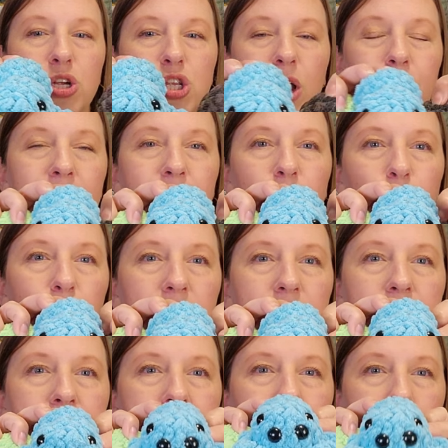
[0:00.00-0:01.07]
So I made
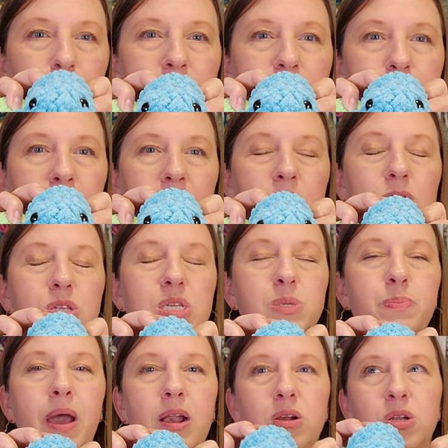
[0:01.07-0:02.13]
3 jumping spiders. This
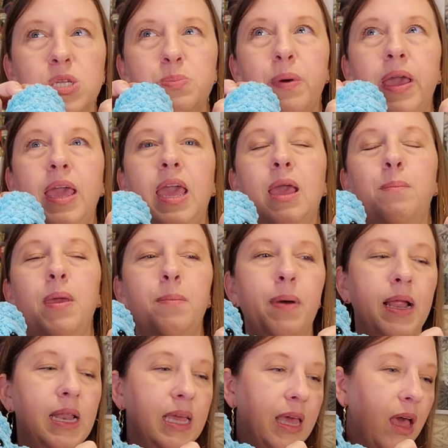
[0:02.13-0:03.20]
pattern is by Handmade
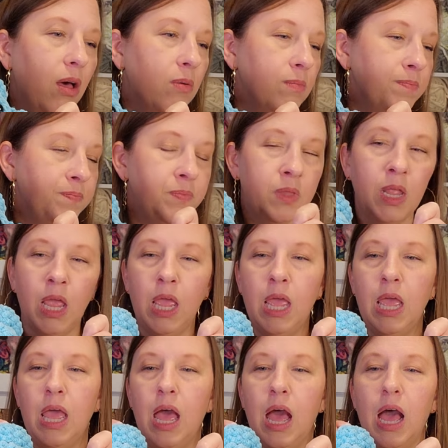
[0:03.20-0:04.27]
by Nicole
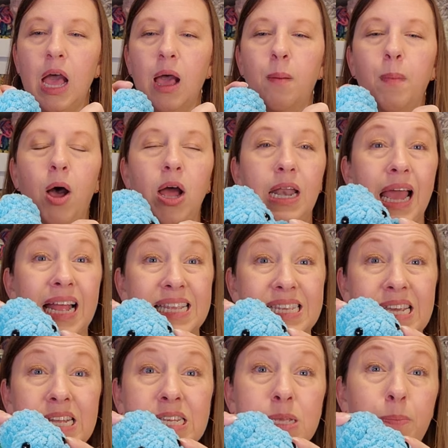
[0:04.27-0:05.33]
on
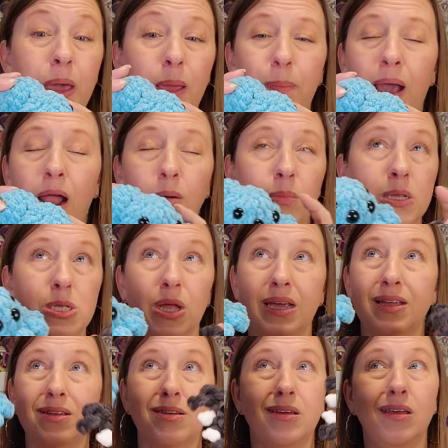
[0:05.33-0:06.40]
Etsy. It's a paid pattern. It's like
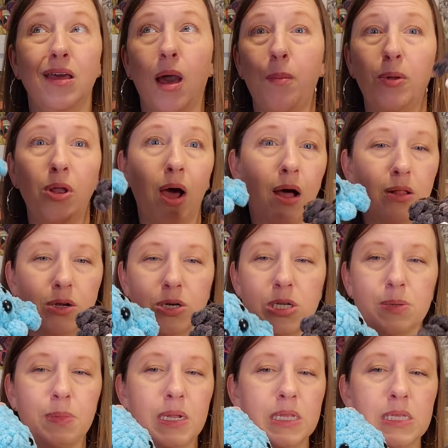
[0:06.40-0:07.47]
a couple dollars.
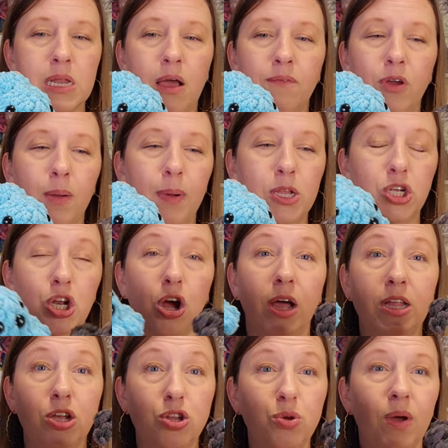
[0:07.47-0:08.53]
I mean, it's not very much at all.
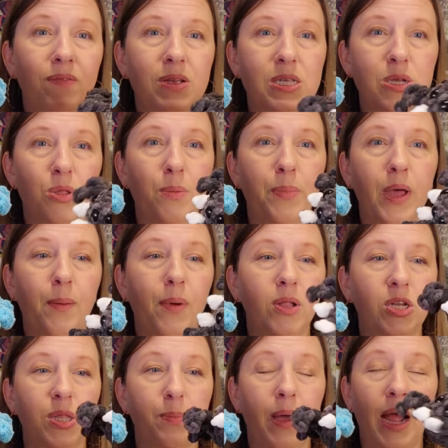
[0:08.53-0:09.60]
And you do have to sew the bum
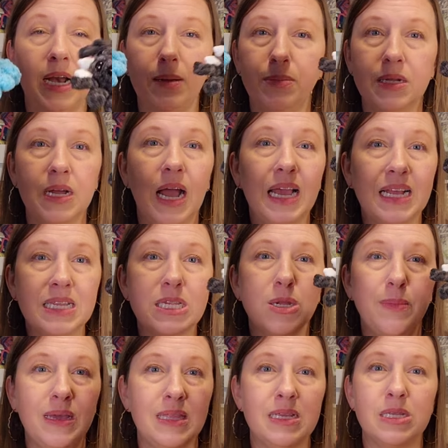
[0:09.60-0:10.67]
onto the body, but I can still
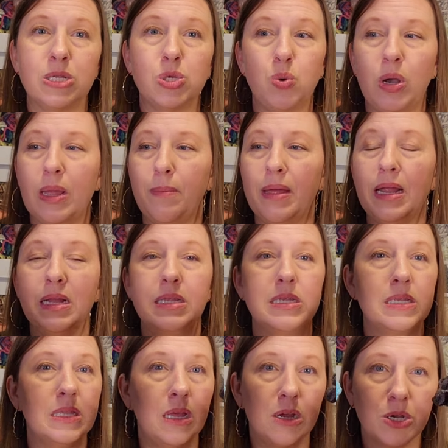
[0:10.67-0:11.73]
make these in 20
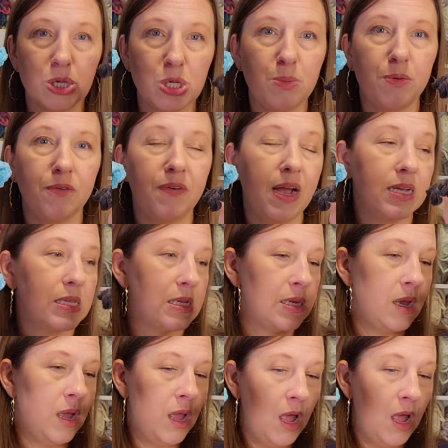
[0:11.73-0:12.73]
minutes. They're super fast.